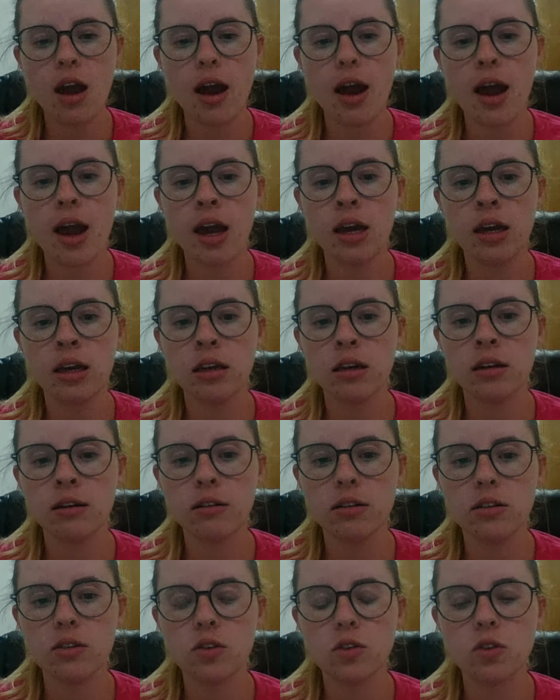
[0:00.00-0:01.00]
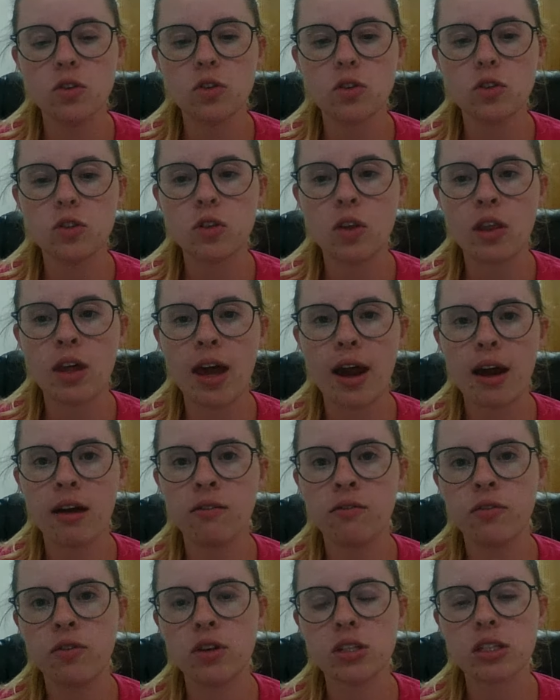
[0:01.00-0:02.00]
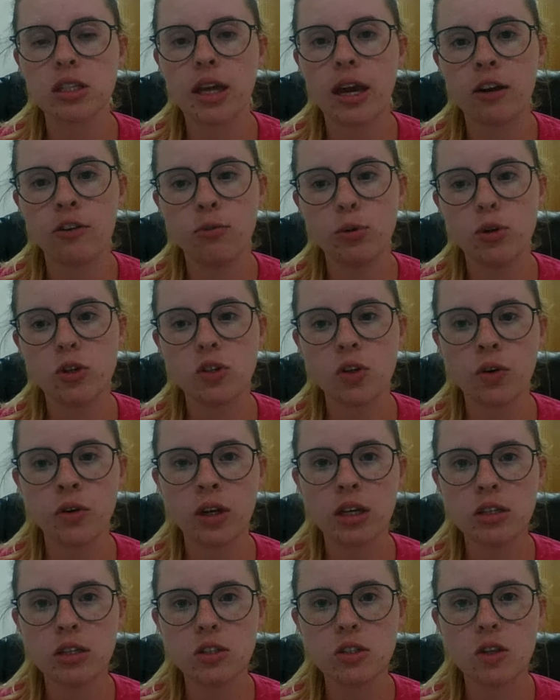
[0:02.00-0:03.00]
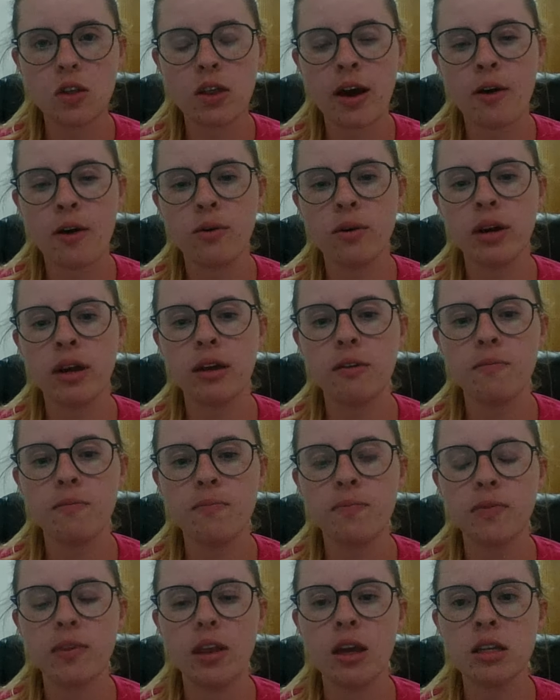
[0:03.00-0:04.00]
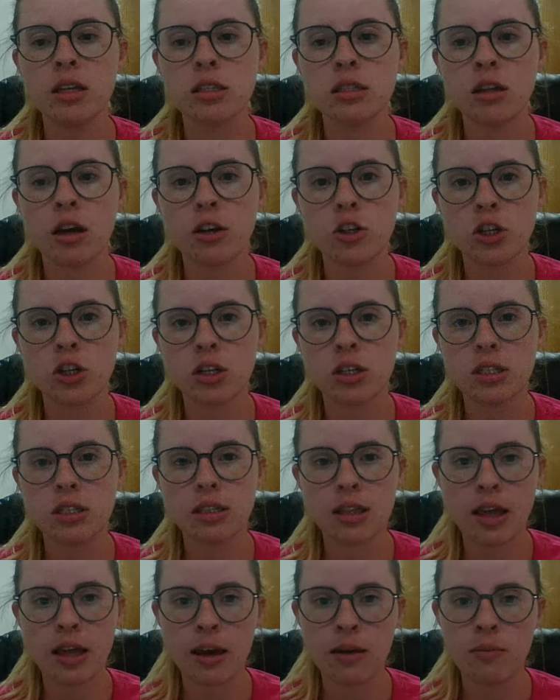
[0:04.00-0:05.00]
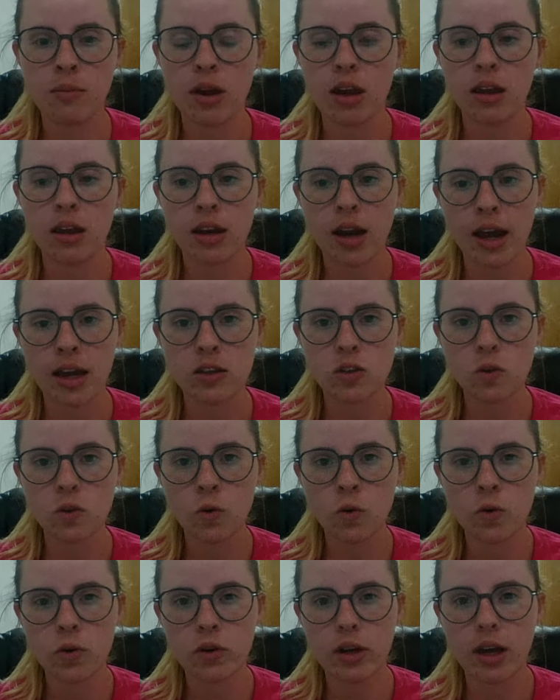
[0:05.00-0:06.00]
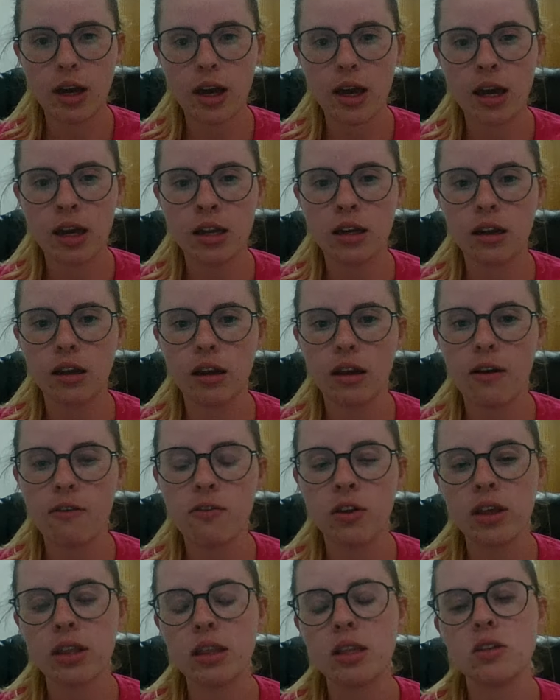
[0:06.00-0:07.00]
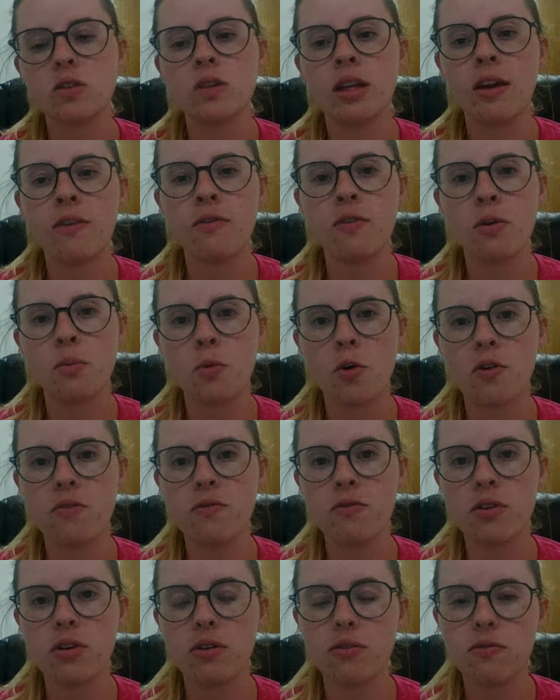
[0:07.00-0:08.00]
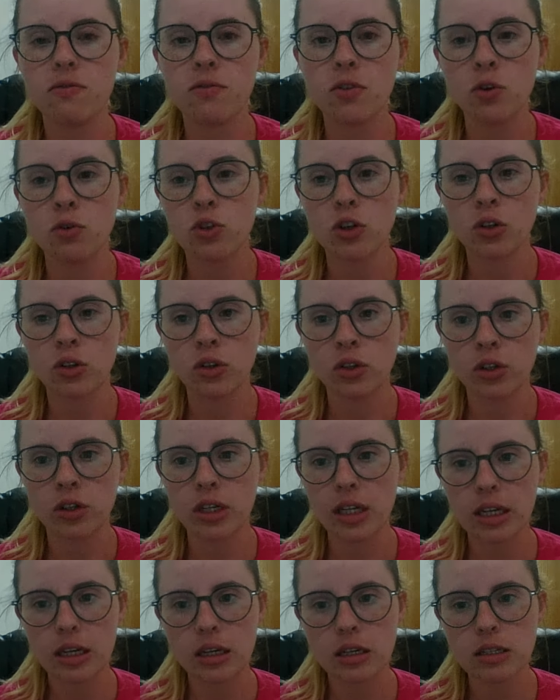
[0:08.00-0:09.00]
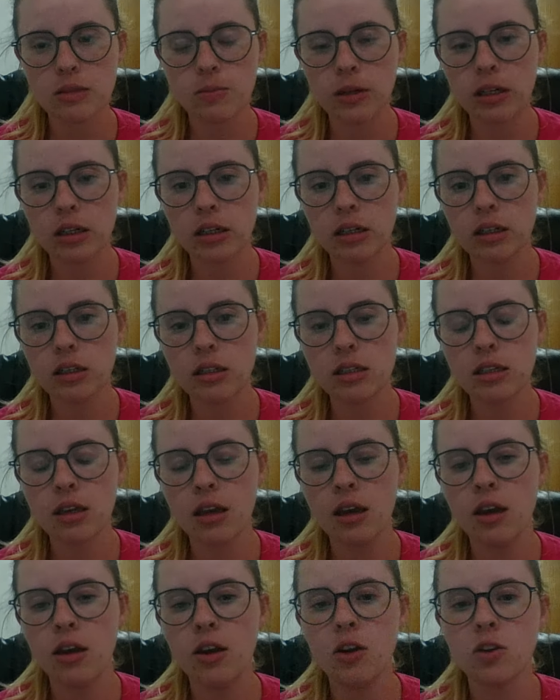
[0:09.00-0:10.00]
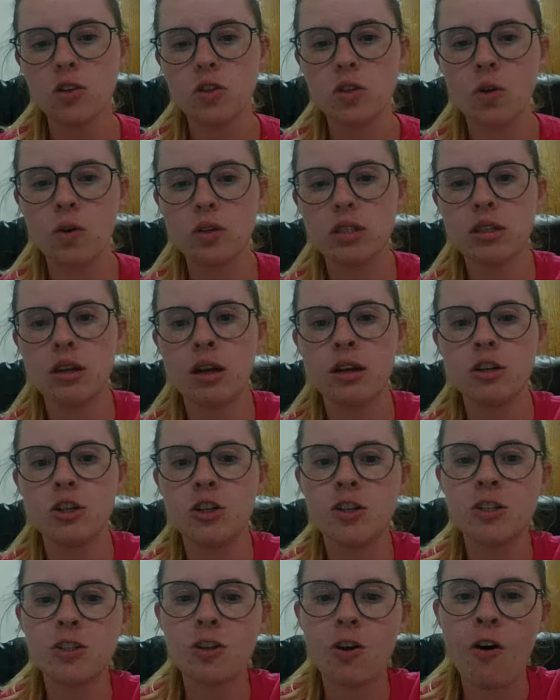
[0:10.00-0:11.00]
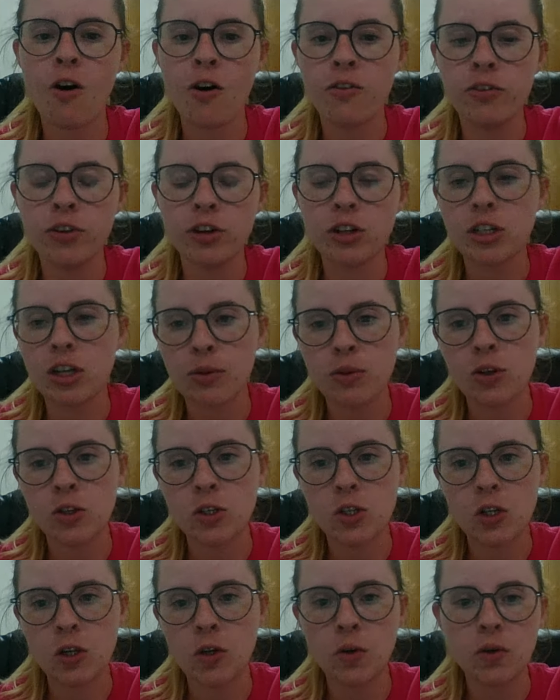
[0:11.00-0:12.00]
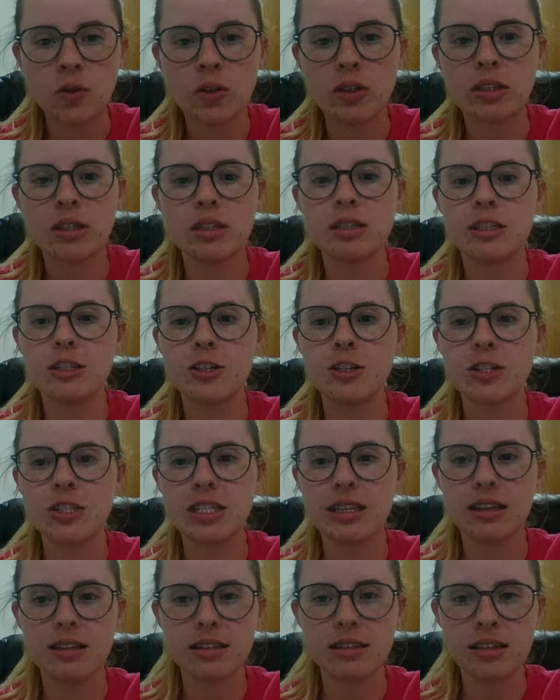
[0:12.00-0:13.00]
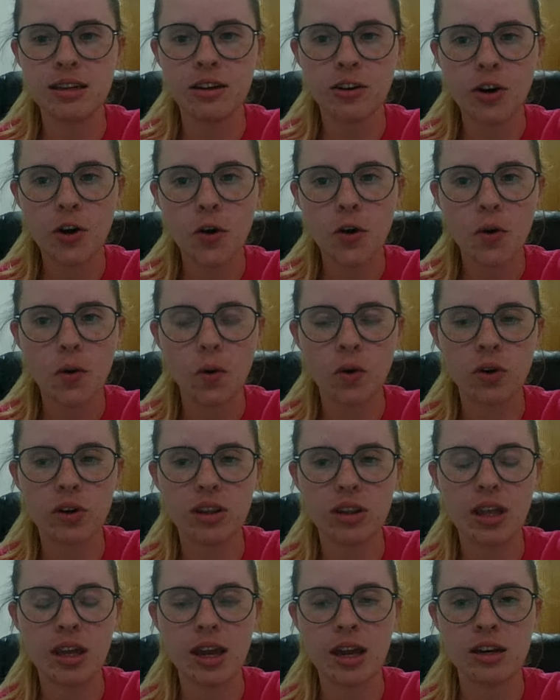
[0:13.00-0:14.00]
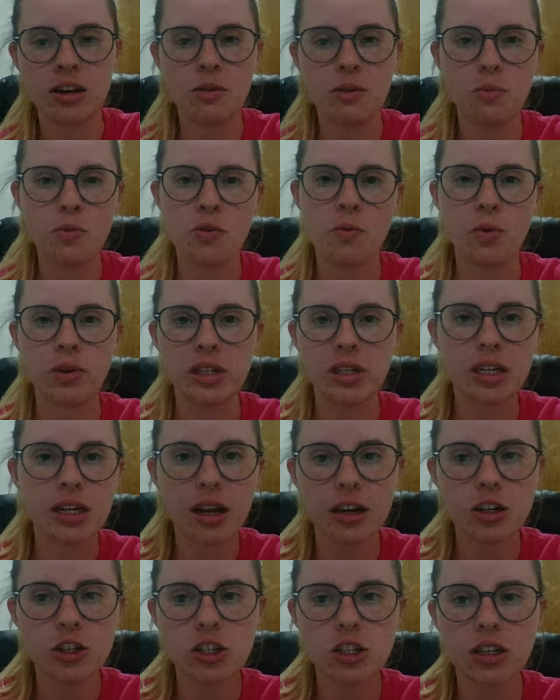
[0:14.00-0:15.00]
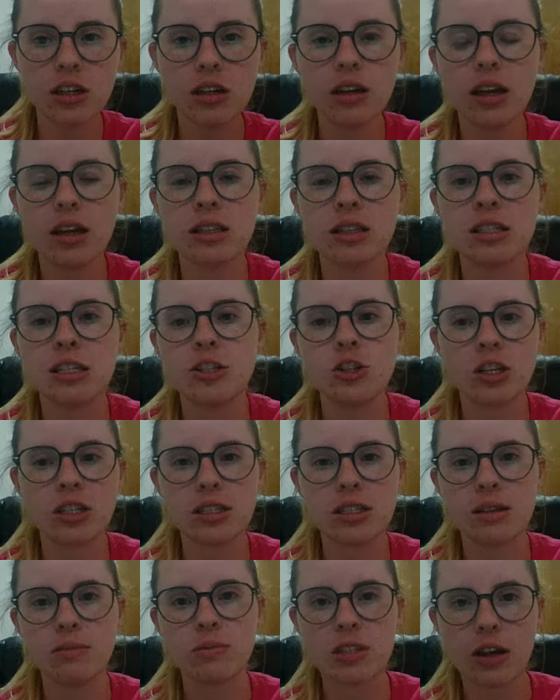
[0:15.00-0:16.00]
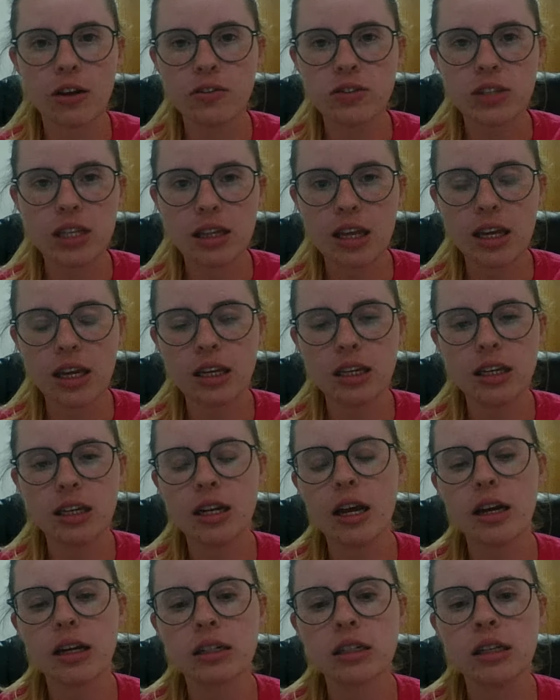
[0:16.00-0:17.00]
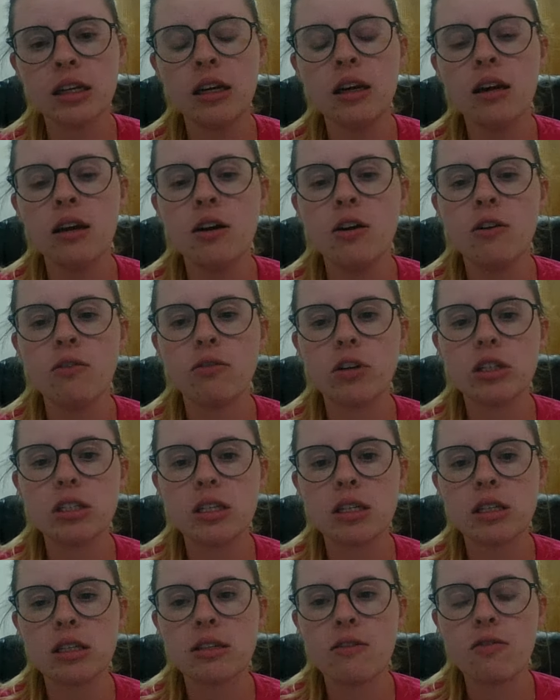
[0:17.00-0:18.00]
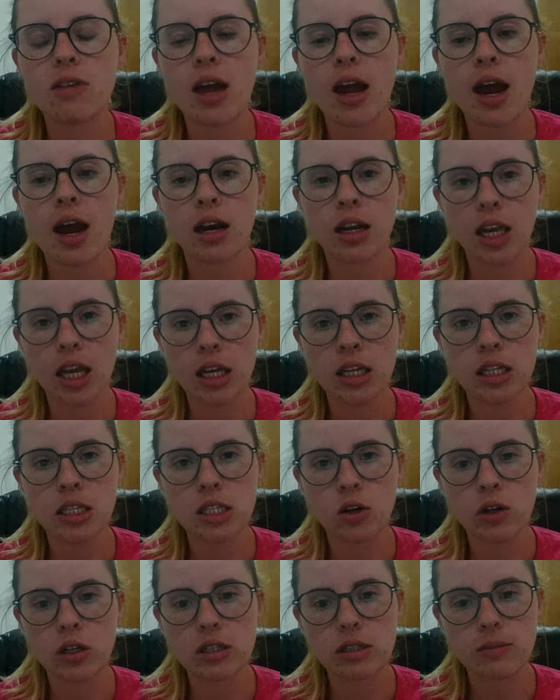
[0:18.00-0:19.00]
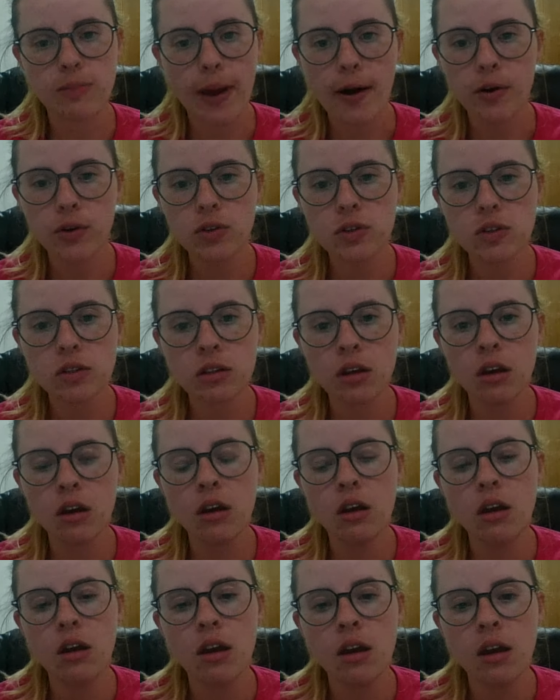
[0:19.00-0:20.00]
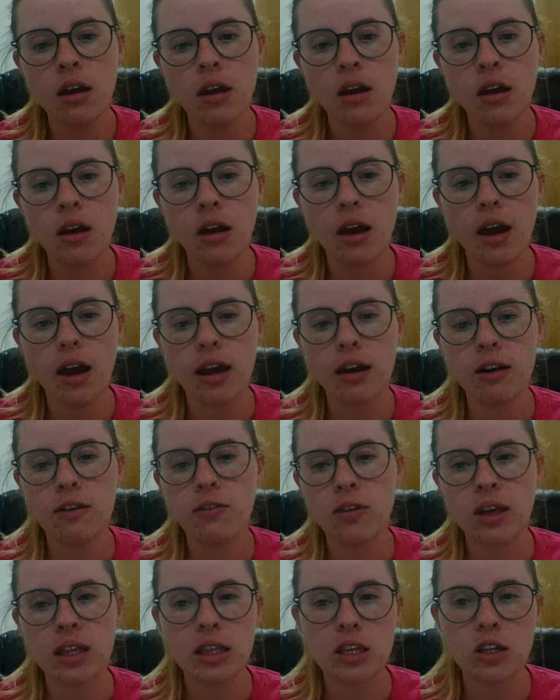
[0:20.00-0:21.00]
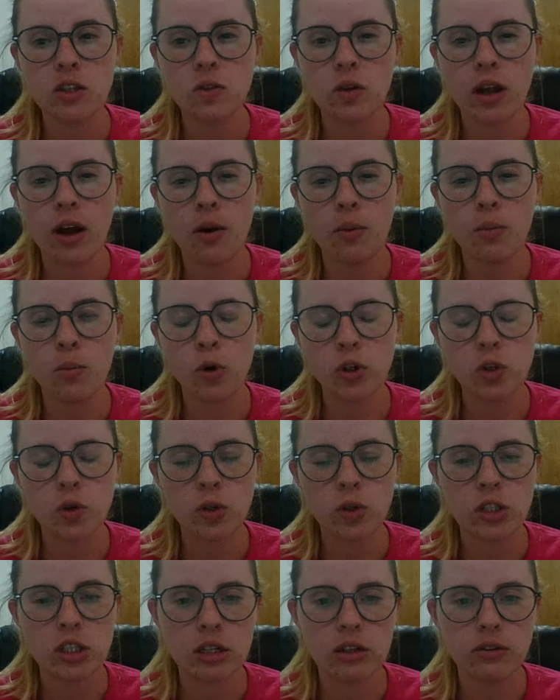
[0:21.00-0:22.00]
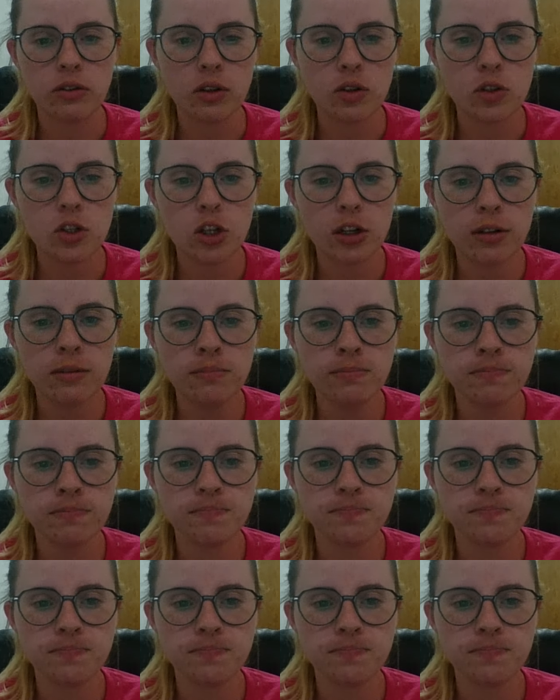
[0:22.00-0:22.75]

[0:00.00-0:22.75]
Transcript: And so they have this kind of persona. So that way it's not just them in high school. And I feel like this would give them more of a future learning experience. So it's not just all of their W2 is just zero or they end up with one deduction because it's just themselves that they can deduct versus if they had kids or a spouse. And I feel like this would help more towards their future.